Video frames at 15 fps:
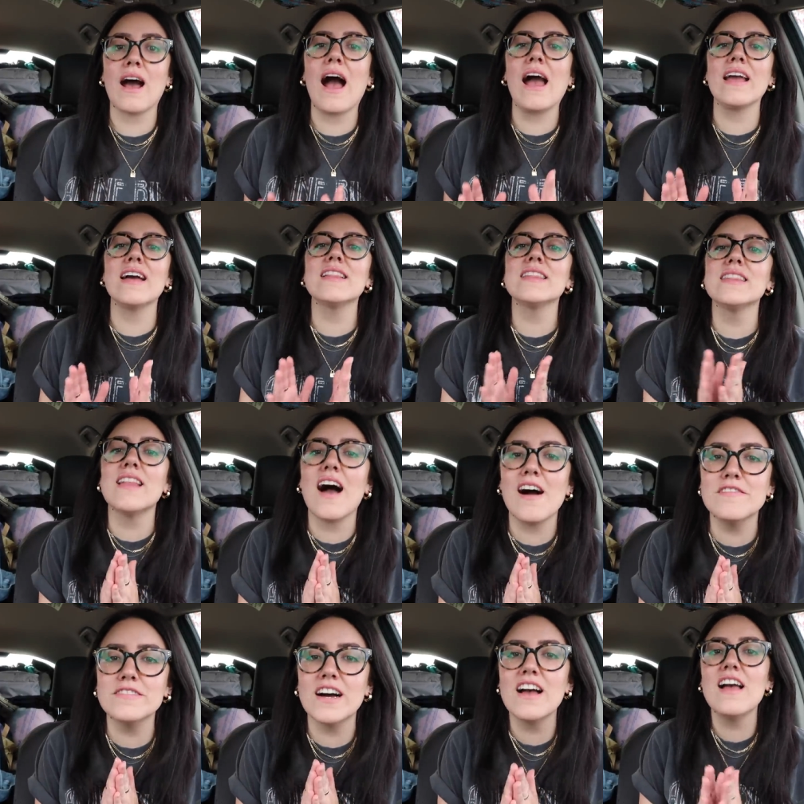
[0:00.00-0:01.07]
I
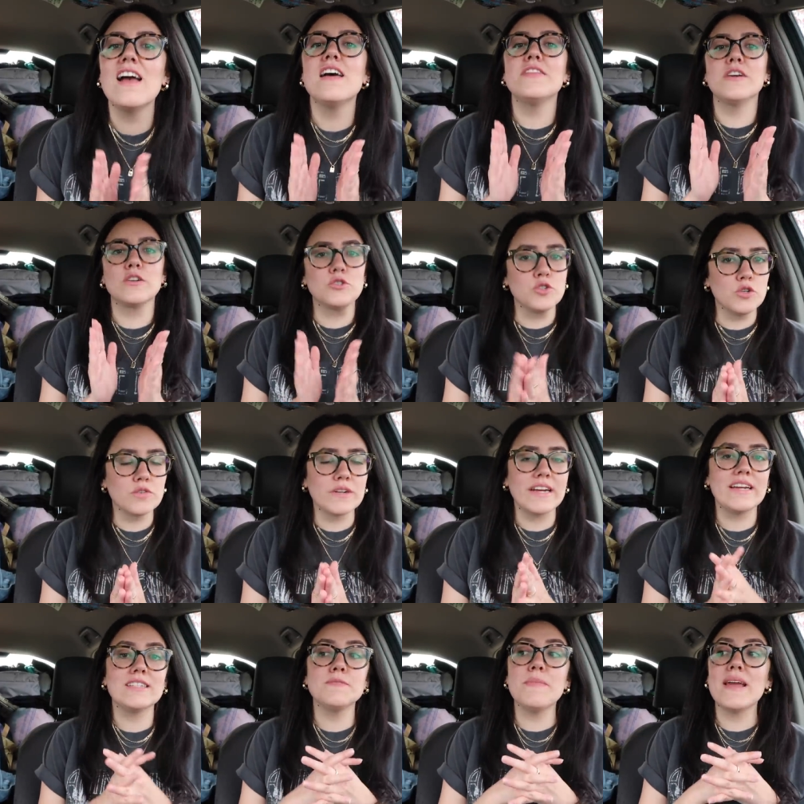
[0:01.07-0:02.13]
love their jewelry.
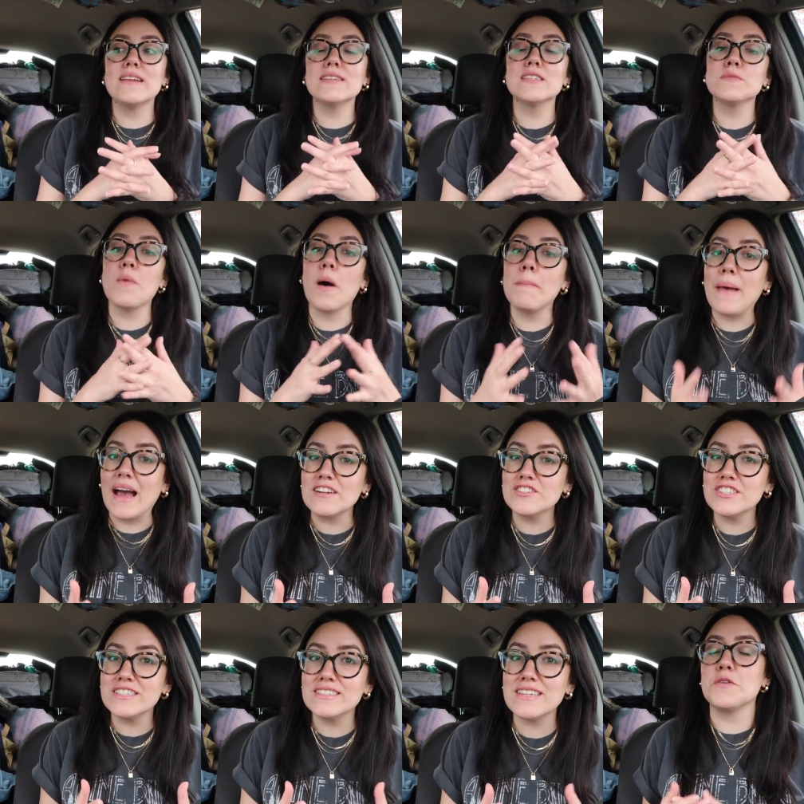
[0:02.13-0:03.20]
It's made in small
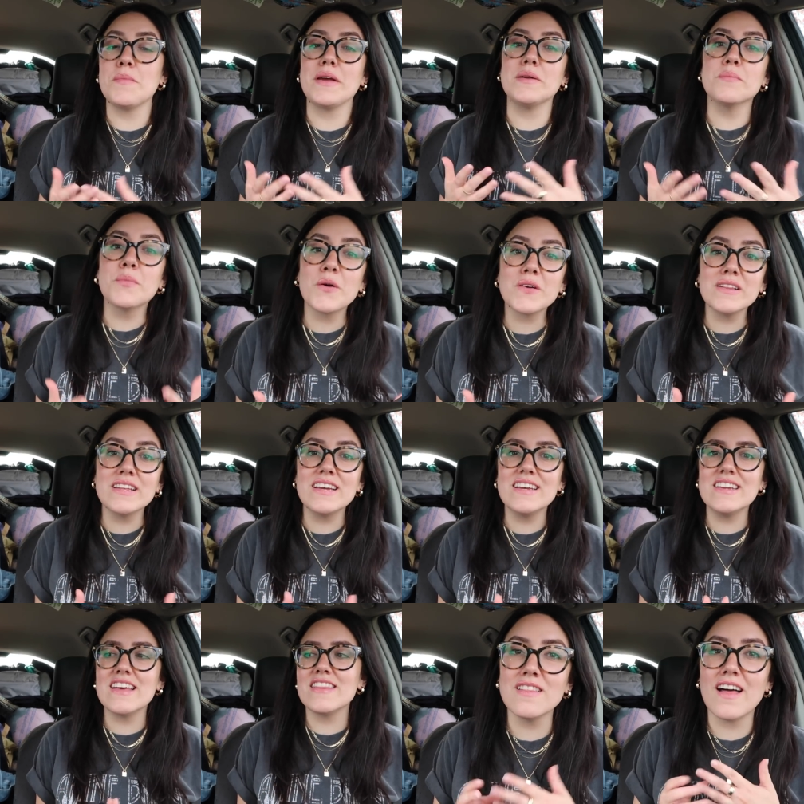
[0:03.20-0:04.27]
batches. They're made in
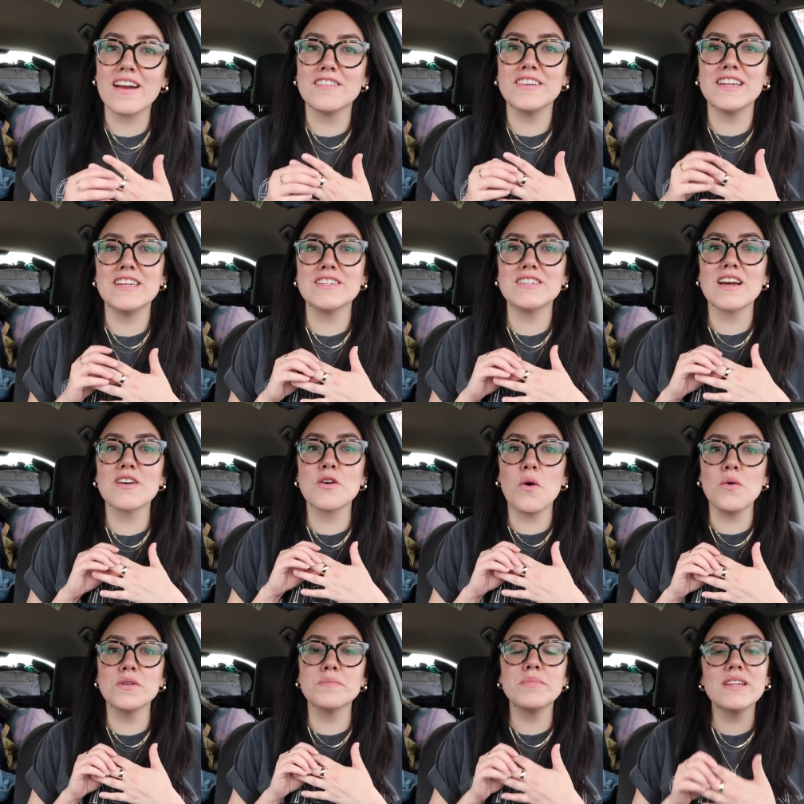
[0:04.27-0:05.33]
Brooklyn. A lot of it is
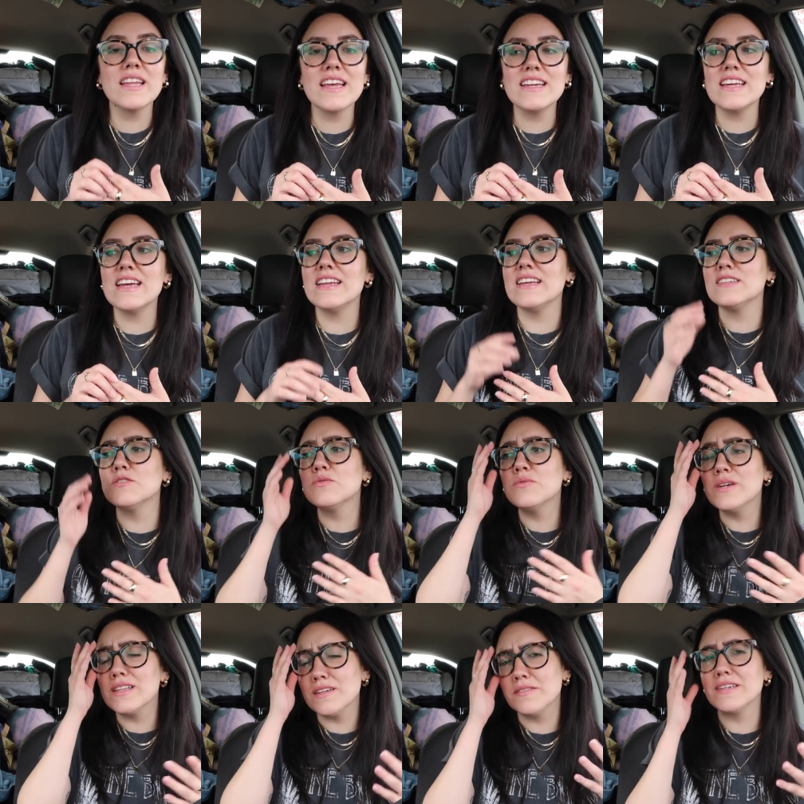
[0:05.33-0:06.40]
gold plated. It's
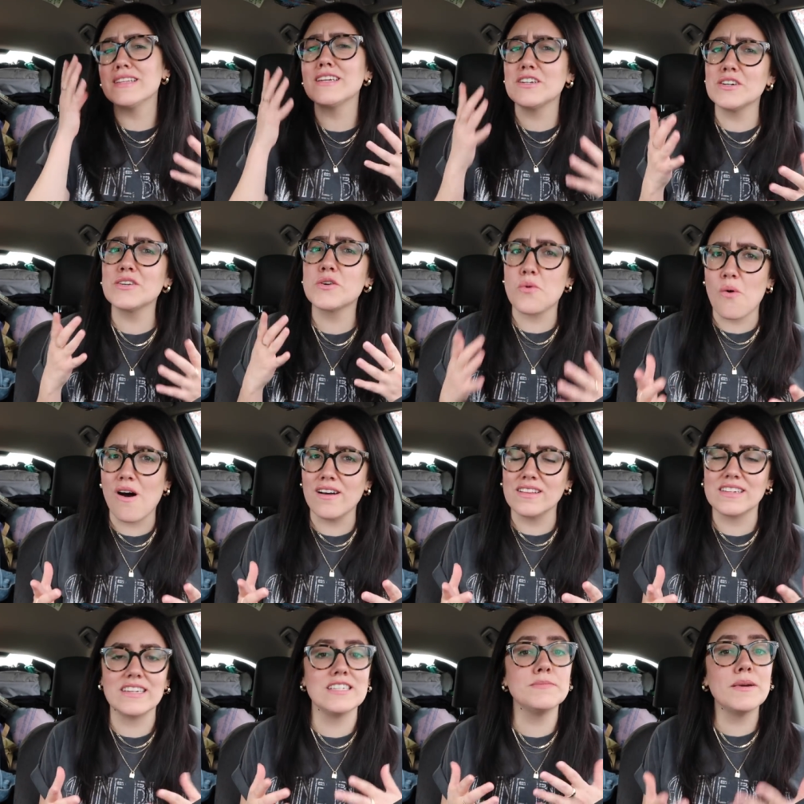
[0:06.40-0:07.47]
really, really good quality.
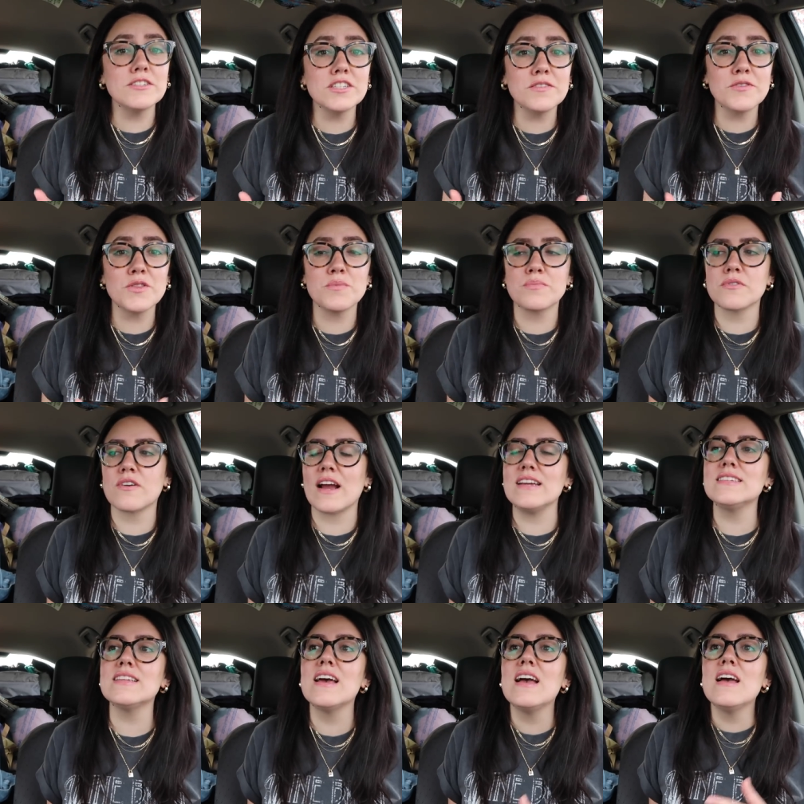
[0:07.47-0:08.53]
Especially for the
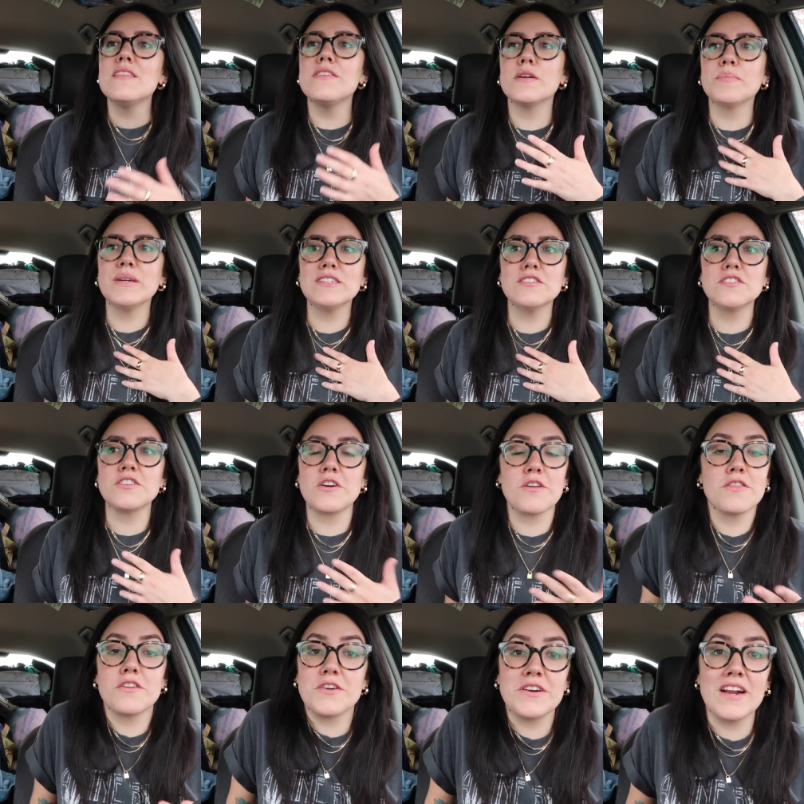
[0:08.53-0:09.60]
price, their pieces start
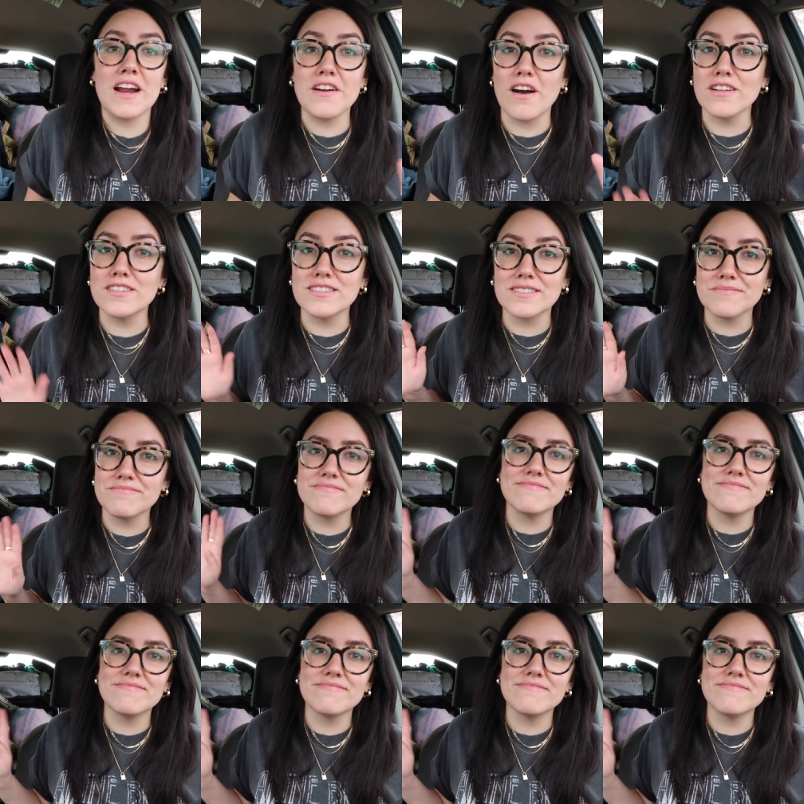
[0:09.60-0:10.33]
at $39.